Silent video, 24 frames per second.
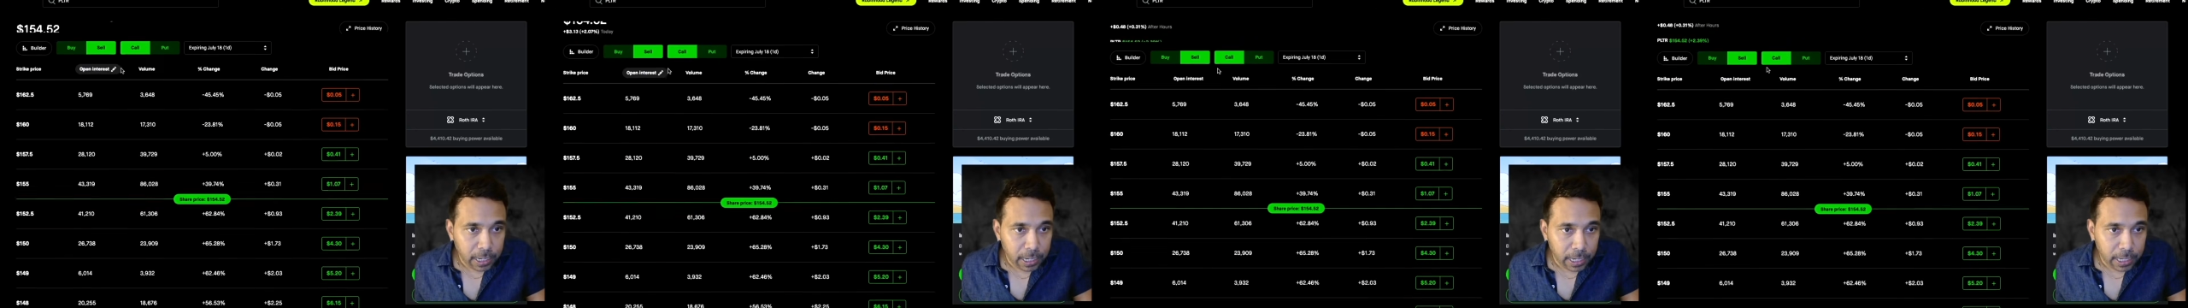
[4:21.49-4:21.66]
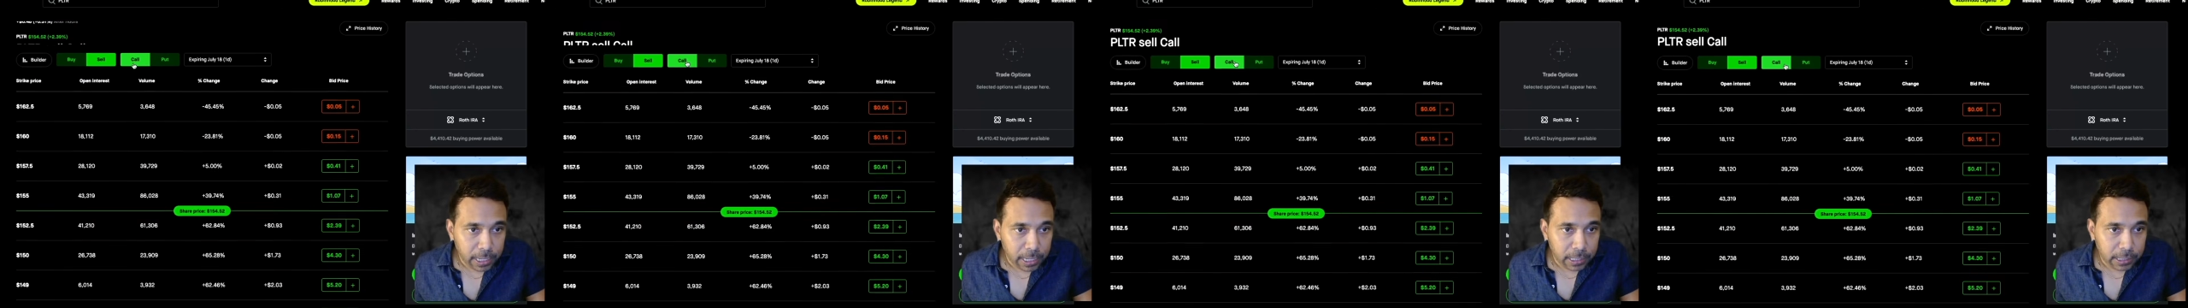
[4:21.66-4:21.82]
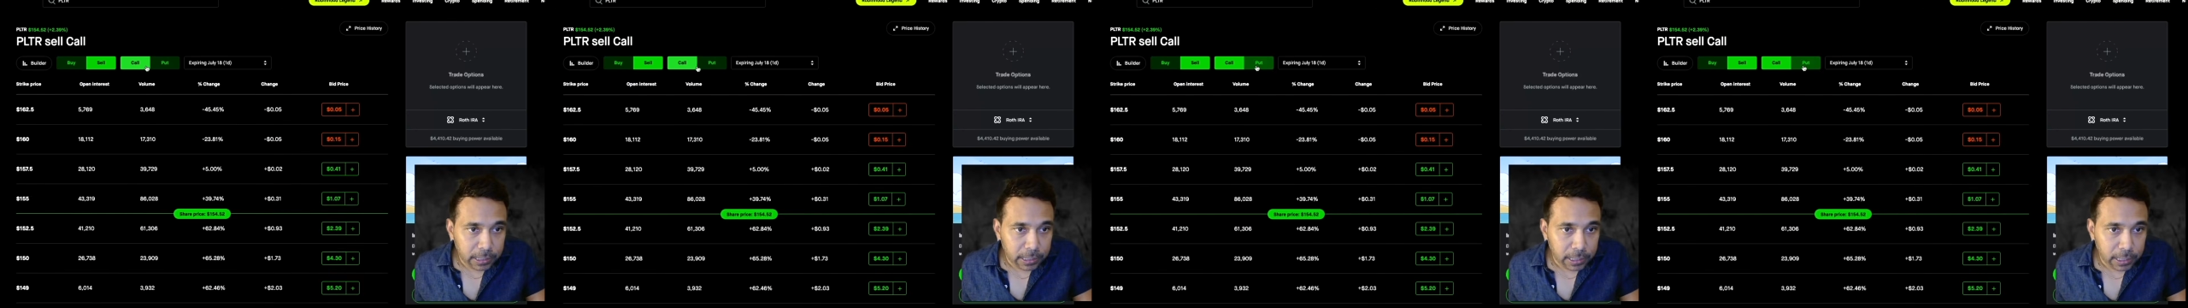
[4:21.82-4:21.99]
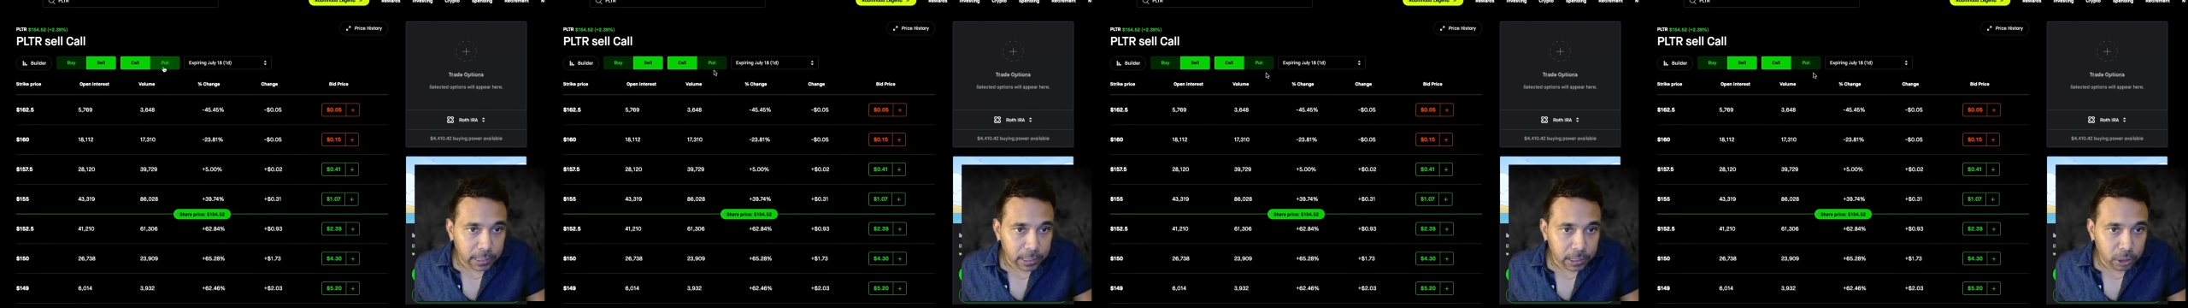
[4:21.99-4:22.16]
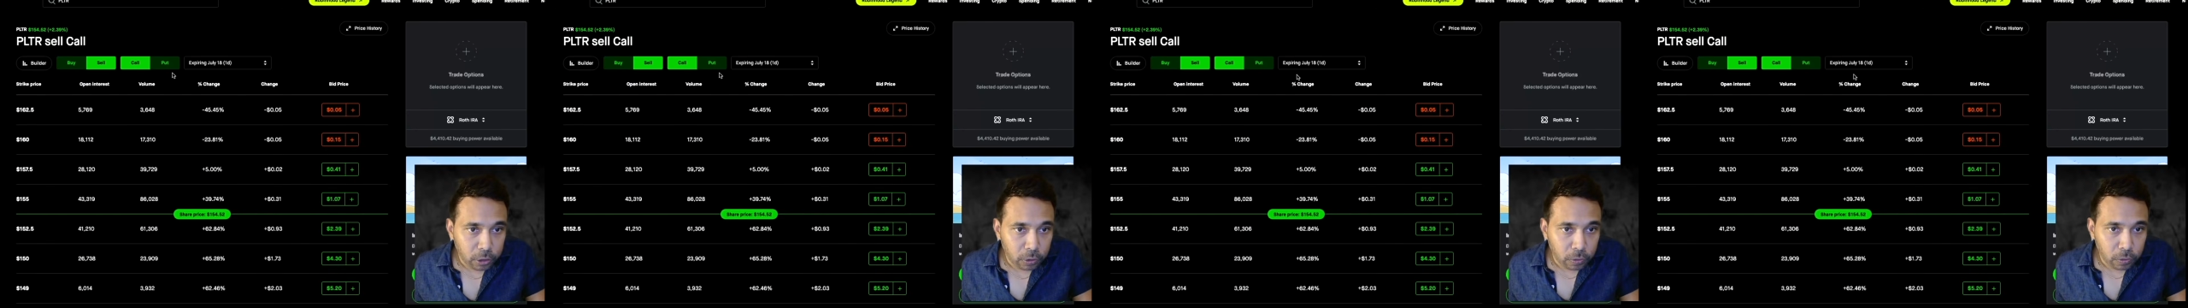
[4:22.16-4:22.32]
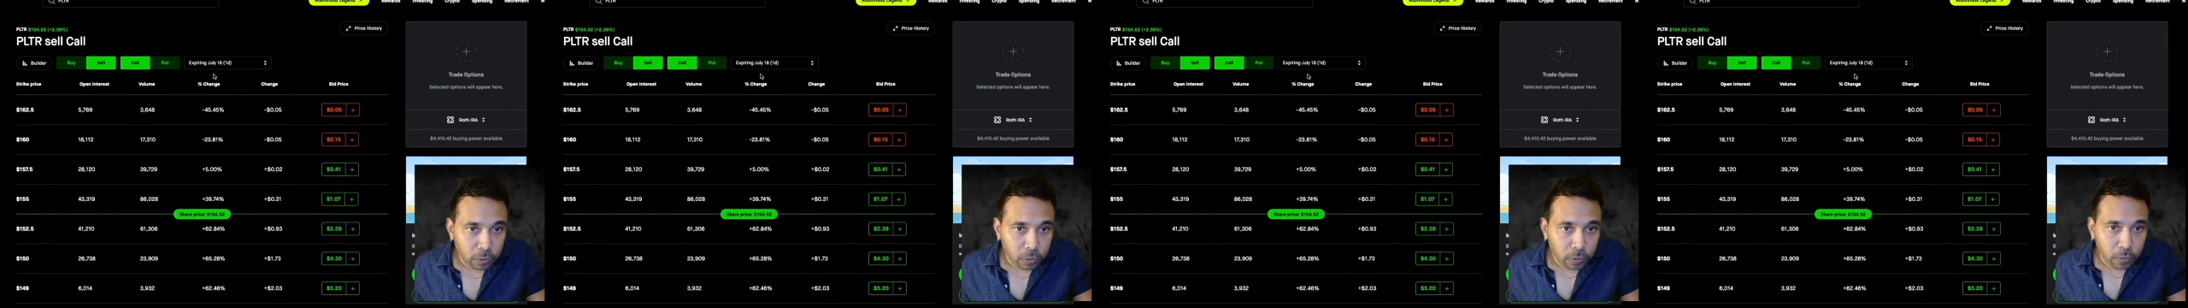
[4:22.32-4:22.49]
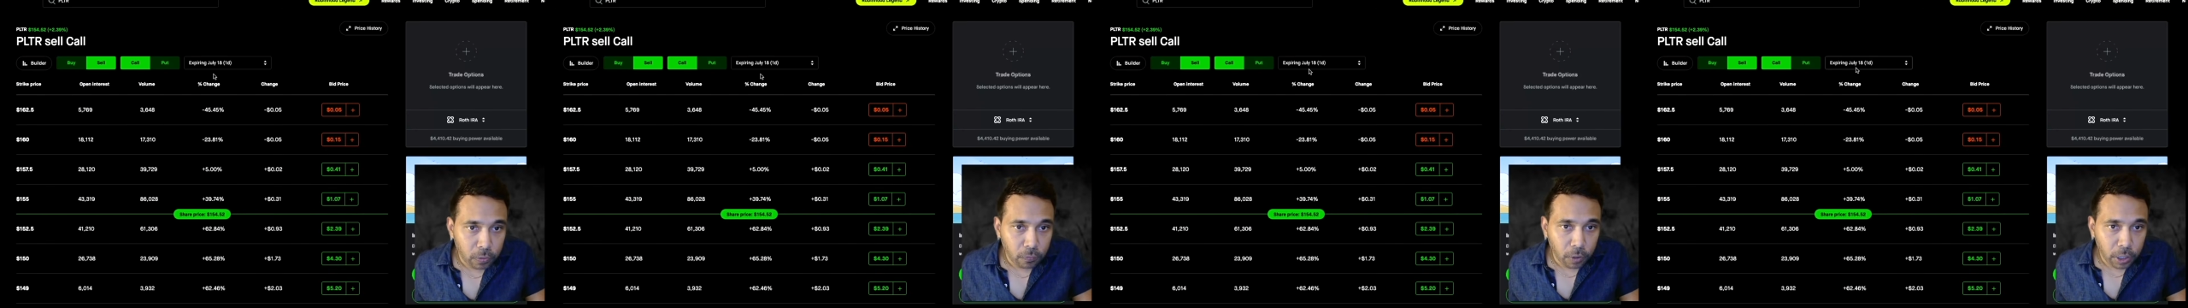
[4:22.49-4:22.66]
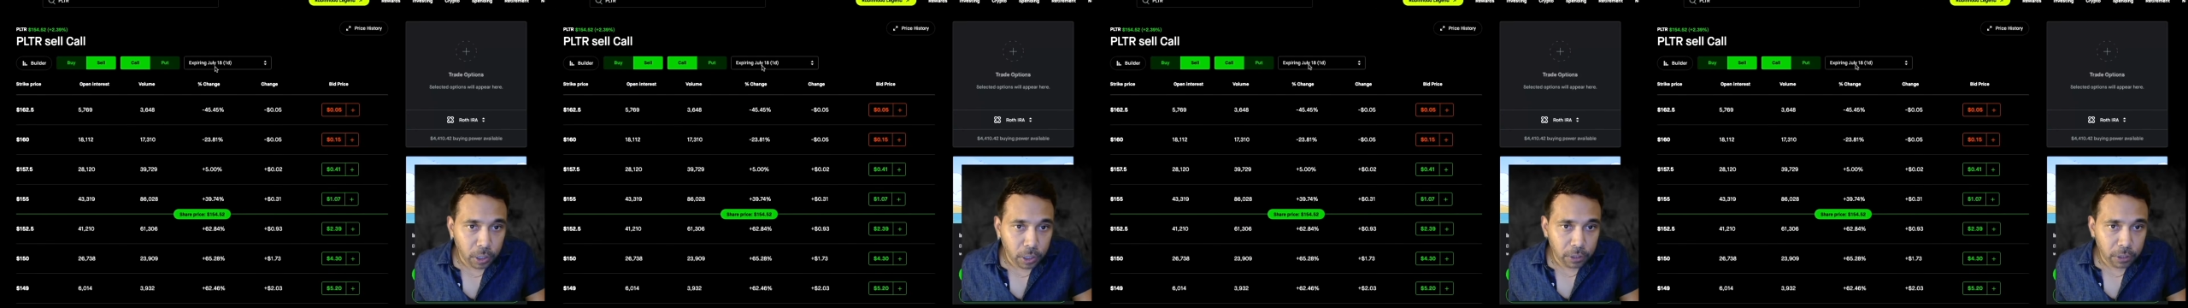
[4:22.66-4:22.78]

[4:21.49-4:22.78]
Like I said. So what you